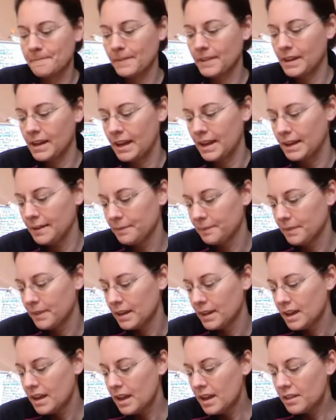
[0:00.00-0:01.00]
Okay.
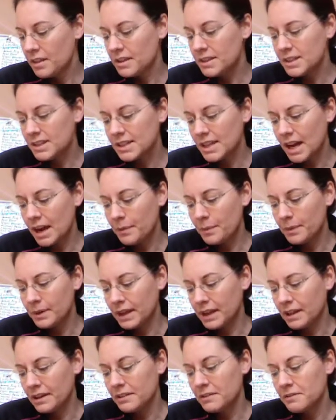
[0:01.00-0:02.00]
This is
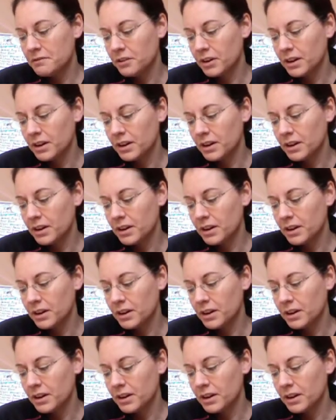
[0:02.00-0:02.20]
happening, for